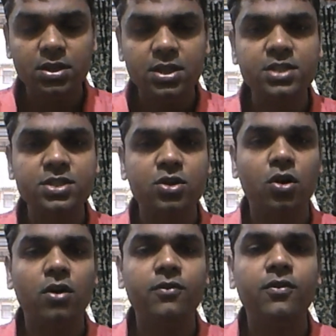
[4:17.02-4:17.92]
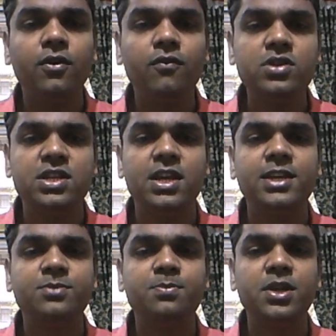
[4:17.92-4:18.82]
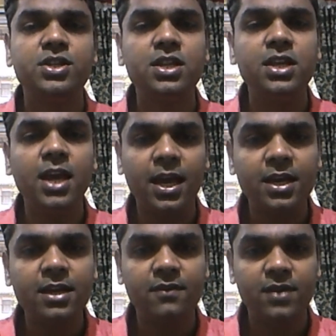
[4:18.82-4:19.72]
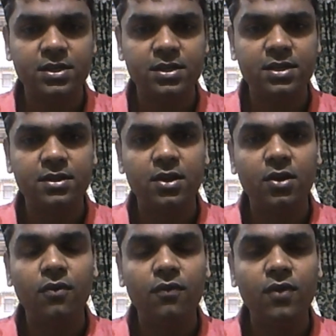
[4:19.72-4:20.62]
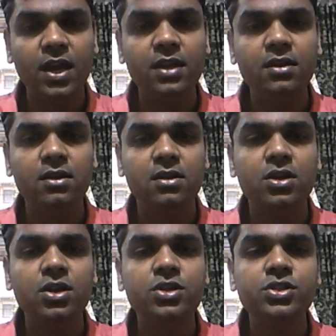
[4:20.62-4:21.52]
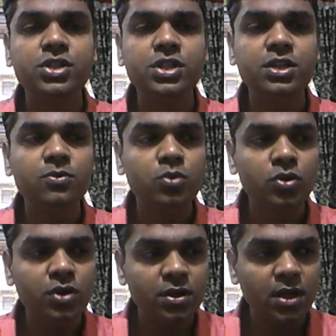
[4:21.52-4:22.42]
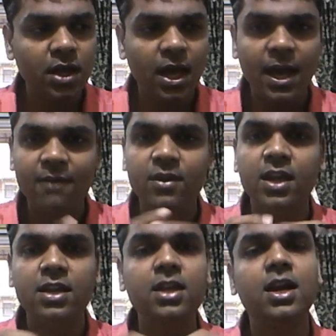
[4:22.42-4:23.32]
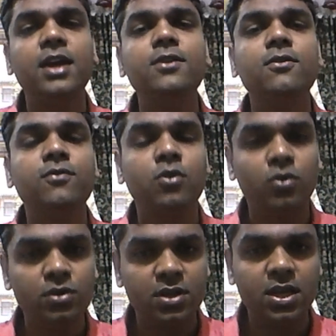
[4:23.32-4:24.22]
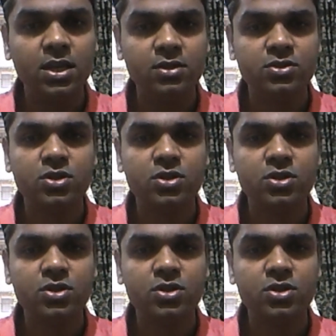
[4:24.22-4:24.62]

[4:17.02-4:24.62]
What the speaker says: This cough was especially aggravated when she would have any kind of cold things,